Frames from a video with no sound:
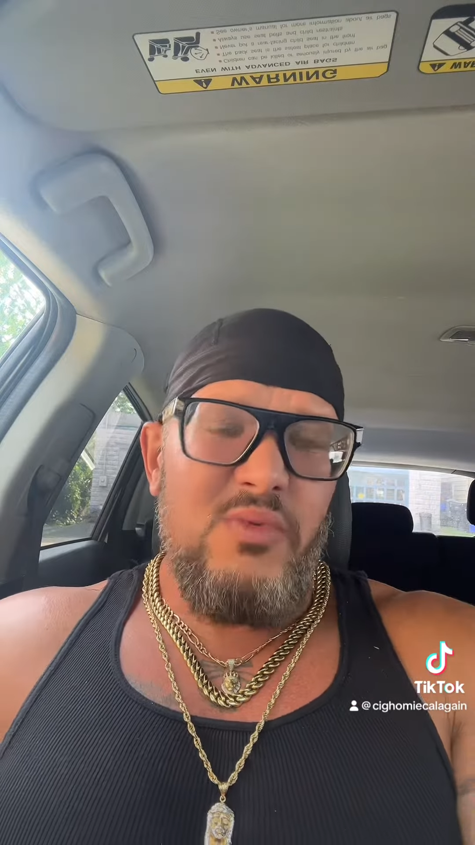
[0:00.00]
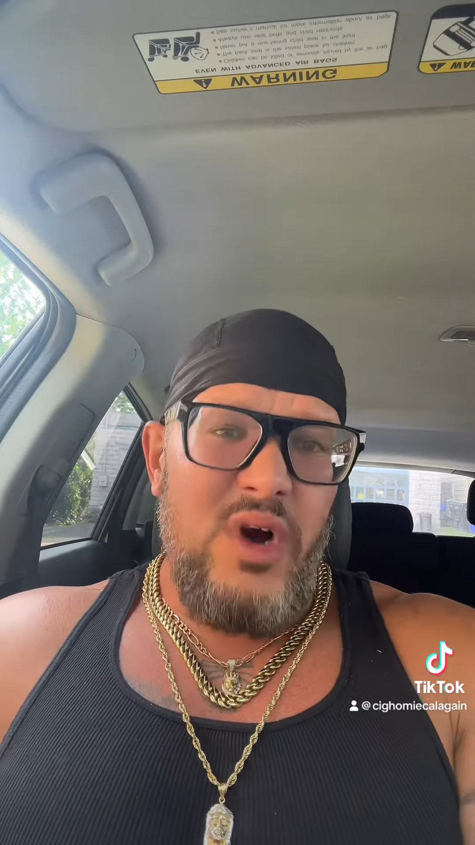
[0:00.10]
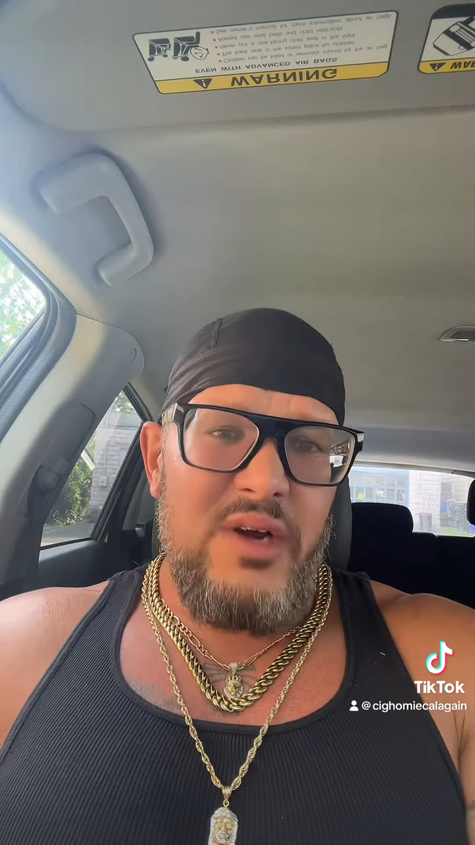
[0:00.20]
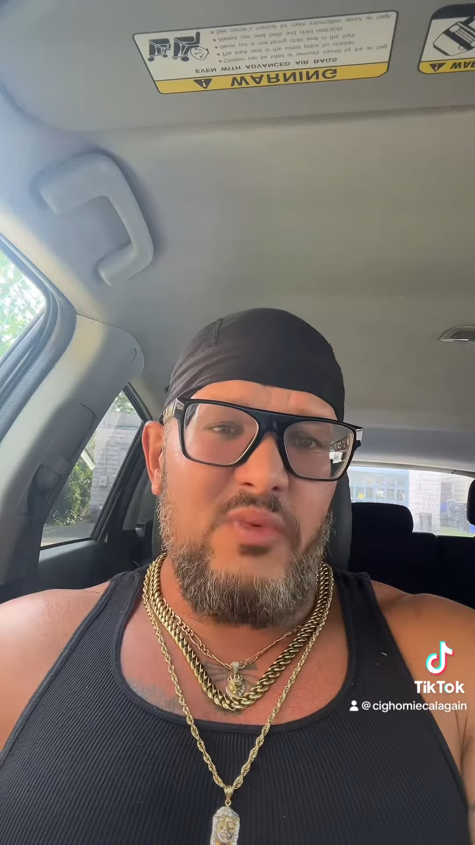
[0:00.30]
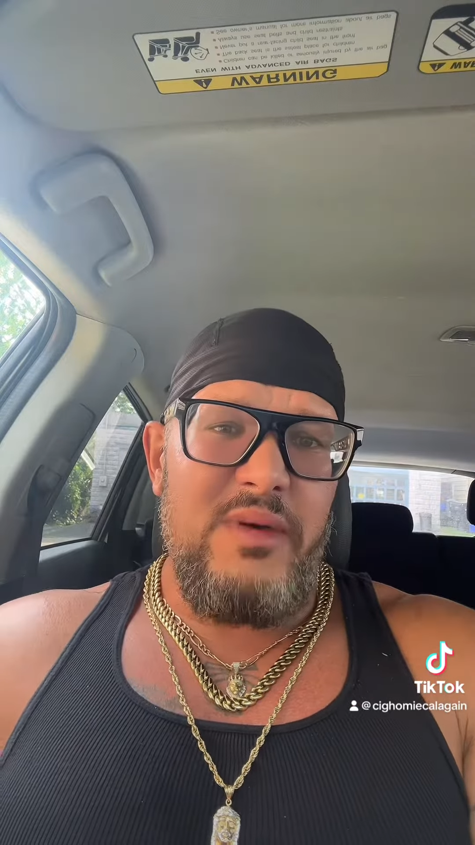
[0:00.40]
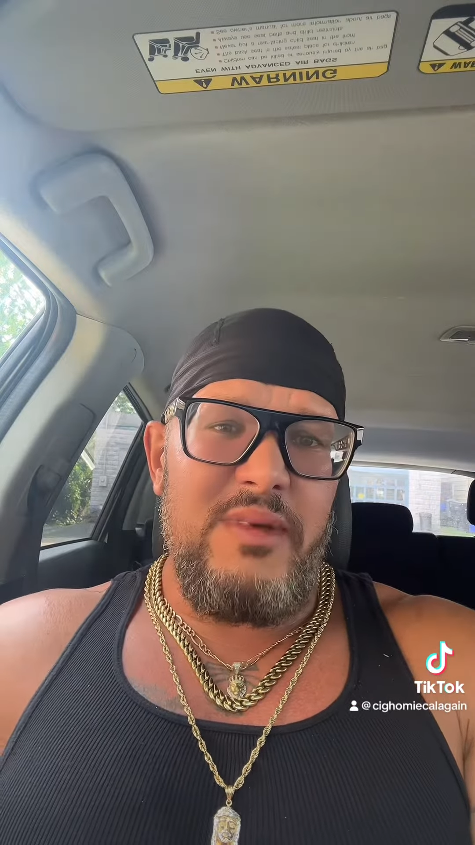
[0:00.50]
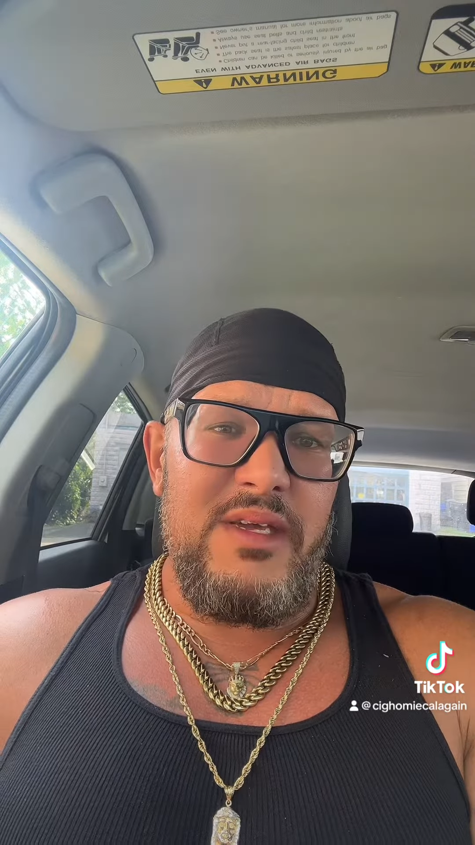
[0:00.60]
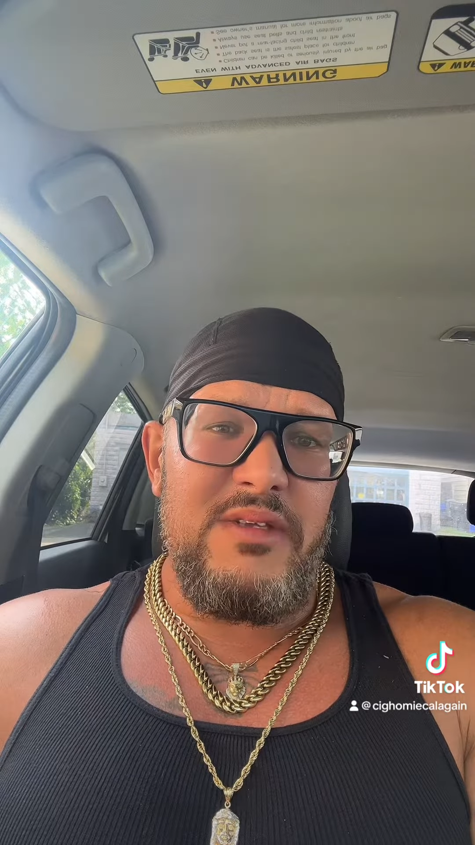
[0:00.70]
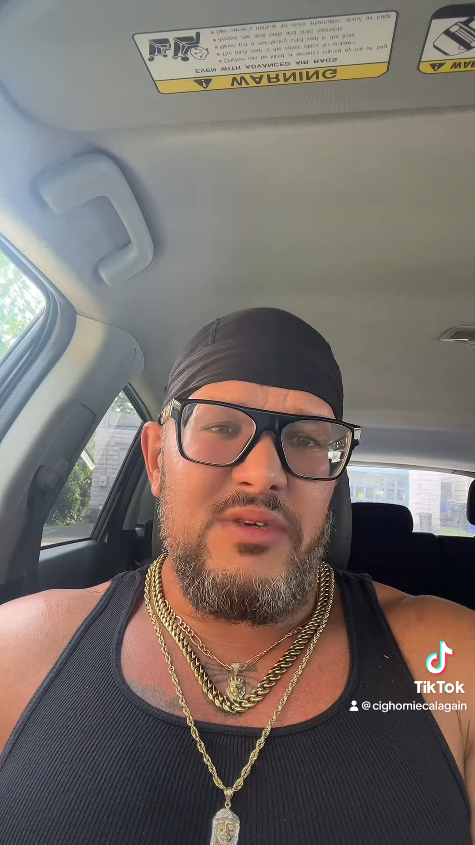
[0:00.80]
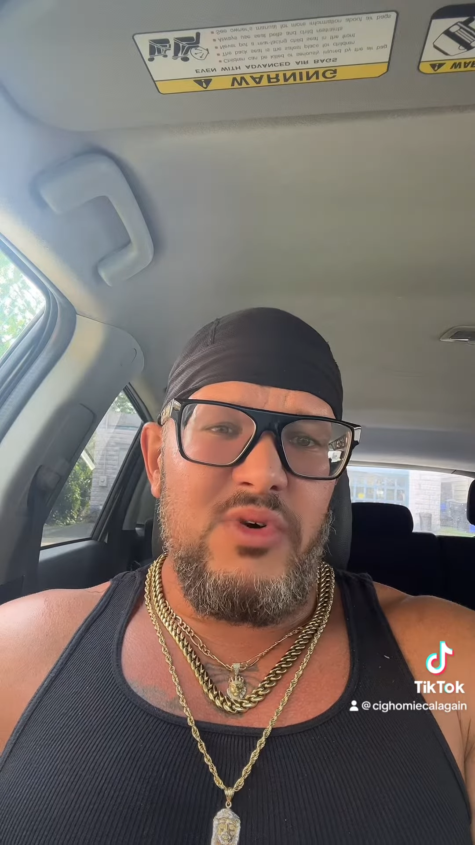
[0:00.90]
want women